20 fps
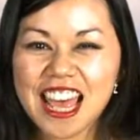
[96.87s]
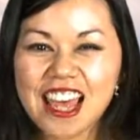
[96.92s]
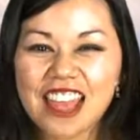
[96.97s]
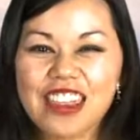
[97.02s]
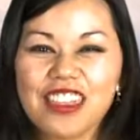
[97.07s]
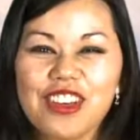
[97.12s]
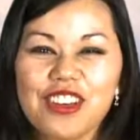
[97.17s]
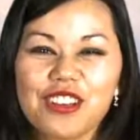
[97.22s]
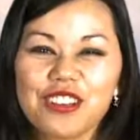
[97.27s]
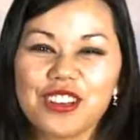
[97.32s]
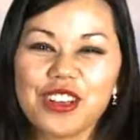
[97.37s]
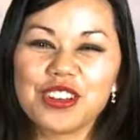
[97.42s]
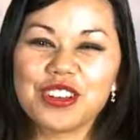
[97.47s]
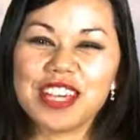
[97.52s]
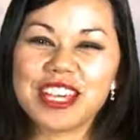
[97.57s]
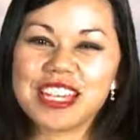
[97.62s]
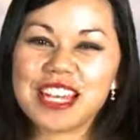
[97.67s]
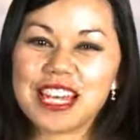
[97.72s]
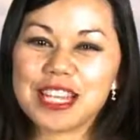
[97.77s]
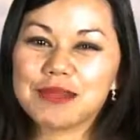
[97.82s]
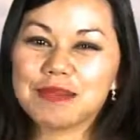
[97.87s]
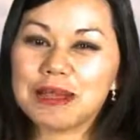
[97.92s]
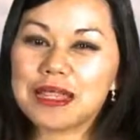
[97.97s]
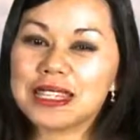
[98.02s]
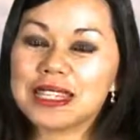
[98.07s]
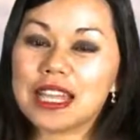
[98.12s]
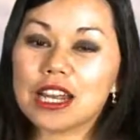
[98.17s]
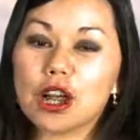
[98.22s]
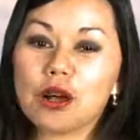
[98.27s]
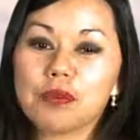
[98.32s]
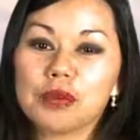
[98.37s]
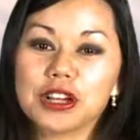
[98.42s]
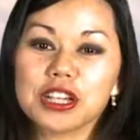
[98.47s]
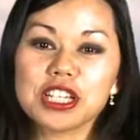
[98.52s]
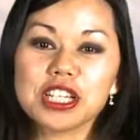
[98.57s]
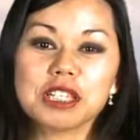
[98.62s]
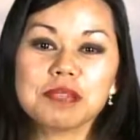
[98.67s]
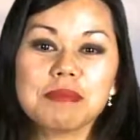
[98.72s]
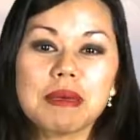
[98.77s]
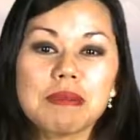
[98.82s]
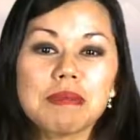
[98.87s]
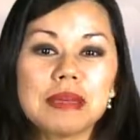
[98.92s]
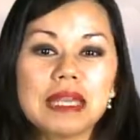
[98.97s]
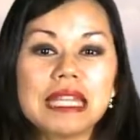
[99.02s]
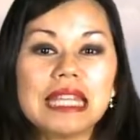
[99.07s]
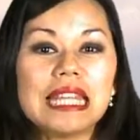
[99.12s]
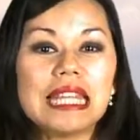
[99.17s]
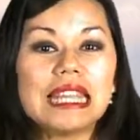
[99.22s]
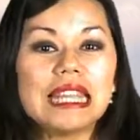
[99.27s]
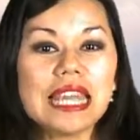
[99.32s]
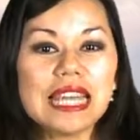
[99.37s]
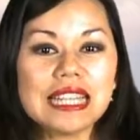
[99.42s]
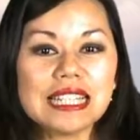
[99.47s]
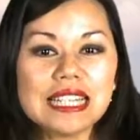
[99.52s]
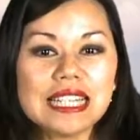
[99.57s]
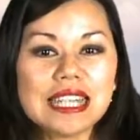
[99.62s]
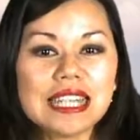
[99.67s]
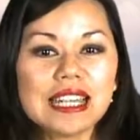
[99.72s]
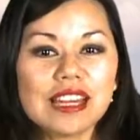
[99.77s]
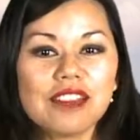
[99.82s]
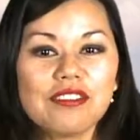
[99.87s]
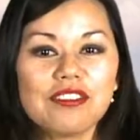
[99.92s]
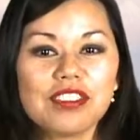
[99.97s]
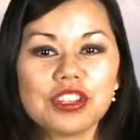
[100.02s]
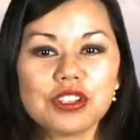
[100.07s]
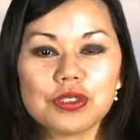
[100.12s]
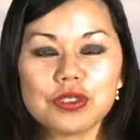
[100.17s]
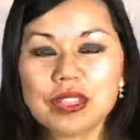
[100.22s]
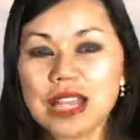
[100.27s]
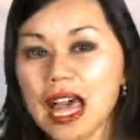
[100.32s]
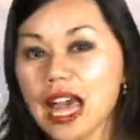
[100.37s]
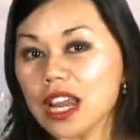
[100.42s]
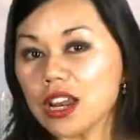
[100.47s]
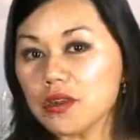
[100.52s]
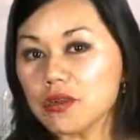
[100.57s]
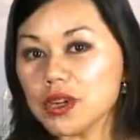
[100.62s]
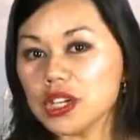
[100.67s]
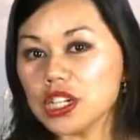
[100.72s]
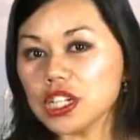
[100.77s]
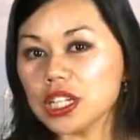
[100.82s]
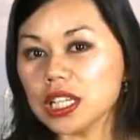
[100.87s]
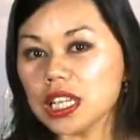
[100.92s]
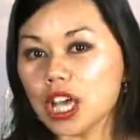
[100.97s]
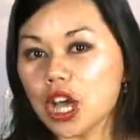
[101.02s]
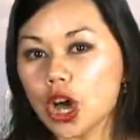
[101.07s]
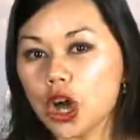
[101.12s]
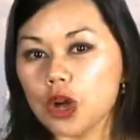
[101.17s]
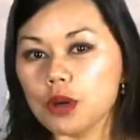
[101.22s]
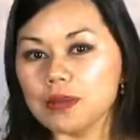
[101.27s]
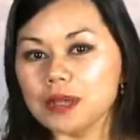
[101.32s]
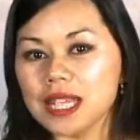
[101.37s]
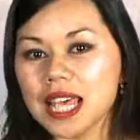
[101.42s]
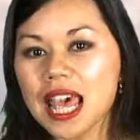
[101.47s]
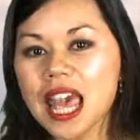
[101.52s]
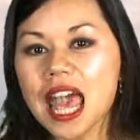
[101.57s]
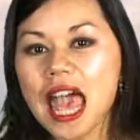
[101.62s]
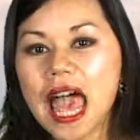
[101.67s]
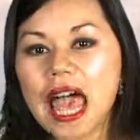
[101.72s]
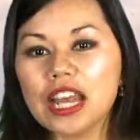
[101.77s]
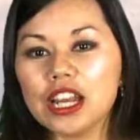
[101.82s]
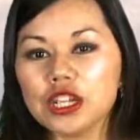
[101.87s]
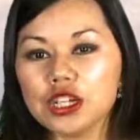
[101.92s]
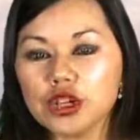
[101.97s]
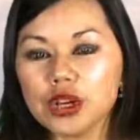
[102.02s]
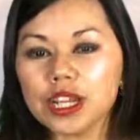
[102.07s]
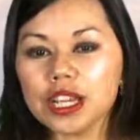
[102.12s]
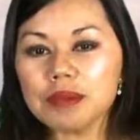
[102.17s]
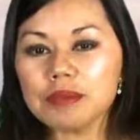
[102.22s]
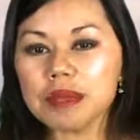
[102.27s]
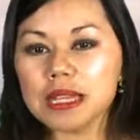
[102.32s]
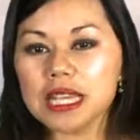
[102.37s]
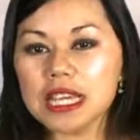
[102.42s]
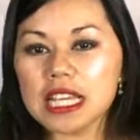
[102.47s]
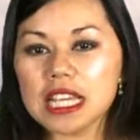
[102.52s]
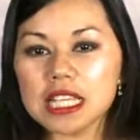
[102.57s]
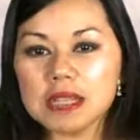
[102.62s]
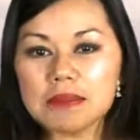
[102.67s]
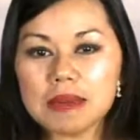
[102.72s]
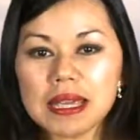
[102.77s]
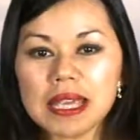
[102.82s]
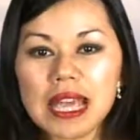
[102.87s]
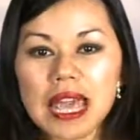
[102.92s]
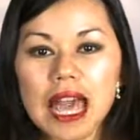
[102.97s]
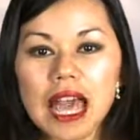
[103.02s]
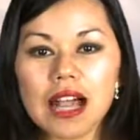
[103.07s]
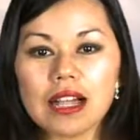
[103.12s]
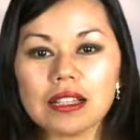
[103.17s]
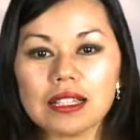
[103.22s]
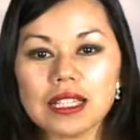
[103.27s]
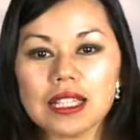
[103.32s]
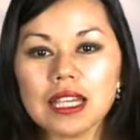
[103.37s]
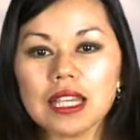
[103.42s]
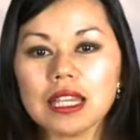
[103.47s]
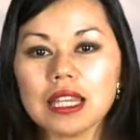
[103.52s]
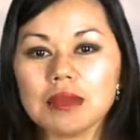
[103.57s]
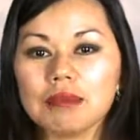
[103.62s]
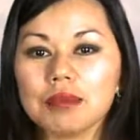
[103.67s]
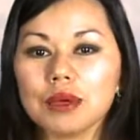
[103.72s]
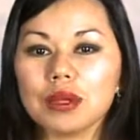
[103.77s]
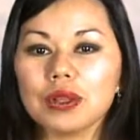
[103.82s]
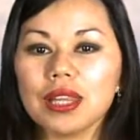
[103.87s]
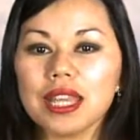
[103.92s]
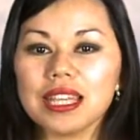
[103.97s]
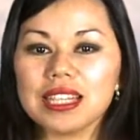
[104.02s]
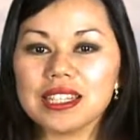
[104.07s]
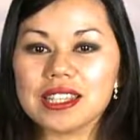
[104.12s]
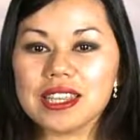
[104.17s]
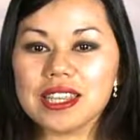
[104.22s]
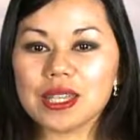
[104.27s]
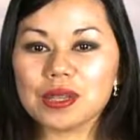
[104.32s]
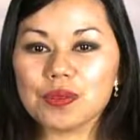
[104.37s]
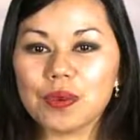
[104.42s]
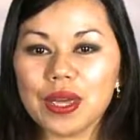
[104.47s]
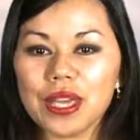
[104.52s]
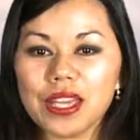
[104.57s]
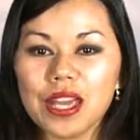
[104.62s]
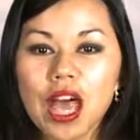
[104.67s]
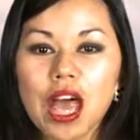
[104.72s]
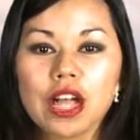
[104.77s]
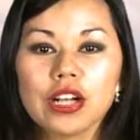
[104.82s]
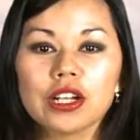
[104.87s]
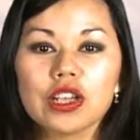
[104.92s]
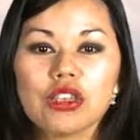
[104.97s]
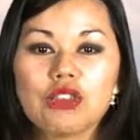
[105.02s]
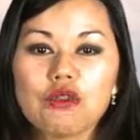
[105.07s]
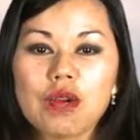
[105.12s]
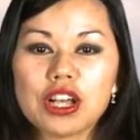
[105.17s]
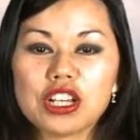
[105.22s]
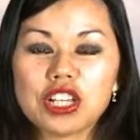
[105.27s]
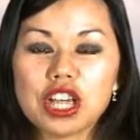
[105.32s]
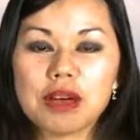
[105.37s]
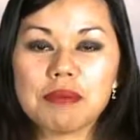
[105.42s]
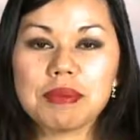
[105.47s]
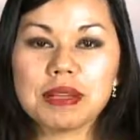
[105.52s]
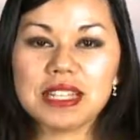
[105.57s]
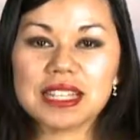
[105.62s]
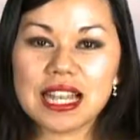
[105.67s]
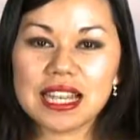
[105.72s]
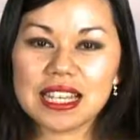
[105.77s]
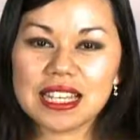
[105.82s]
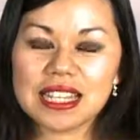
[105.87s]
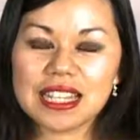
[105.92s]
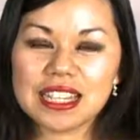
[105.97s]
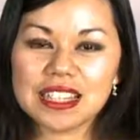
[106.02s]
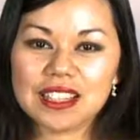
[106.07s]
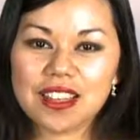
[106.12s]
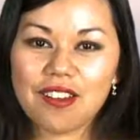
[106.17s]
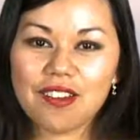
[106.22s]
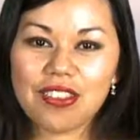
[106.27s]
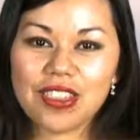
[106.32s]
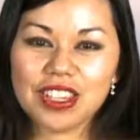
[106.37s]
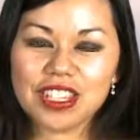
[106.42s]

Though no date has been set, operations may begin later than officials had originally hoped, and a joint committee is being held in Colombo later this week to thrash out modalities of the